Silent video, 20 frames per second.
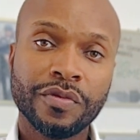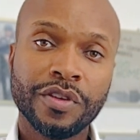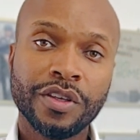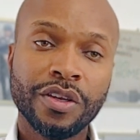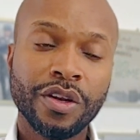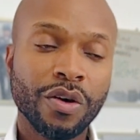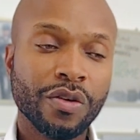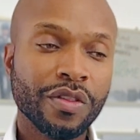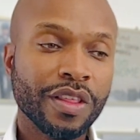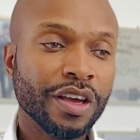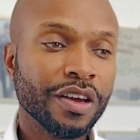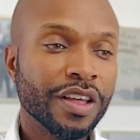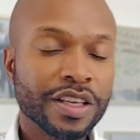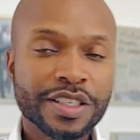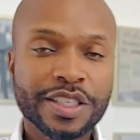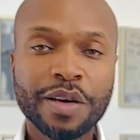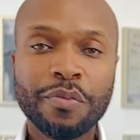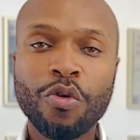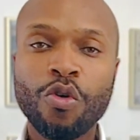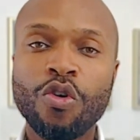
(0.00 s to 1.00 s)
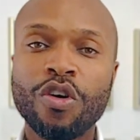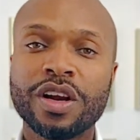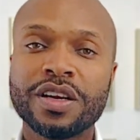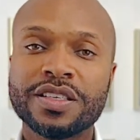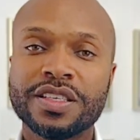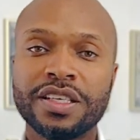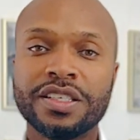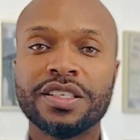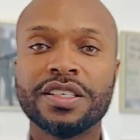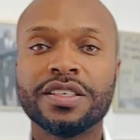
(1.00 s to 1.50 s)
There some
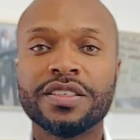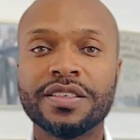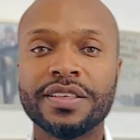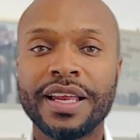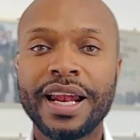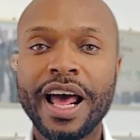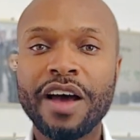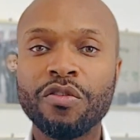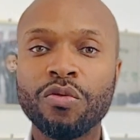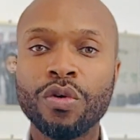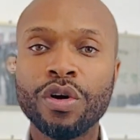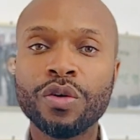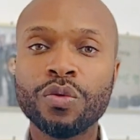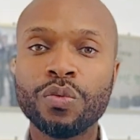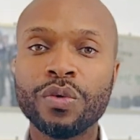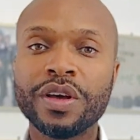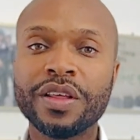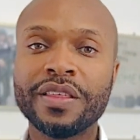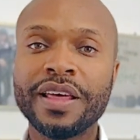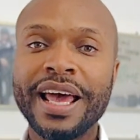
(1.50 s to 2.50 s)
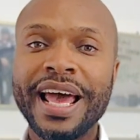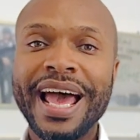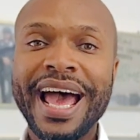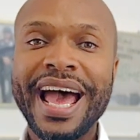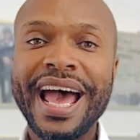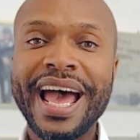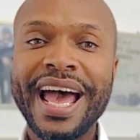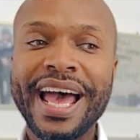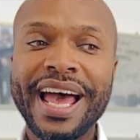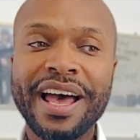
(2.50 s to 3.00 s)
organizations that I've worked with
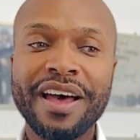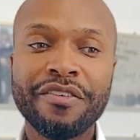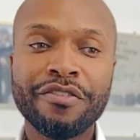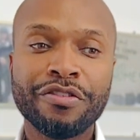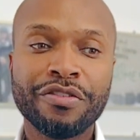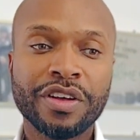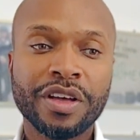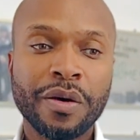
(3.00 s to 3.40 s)
have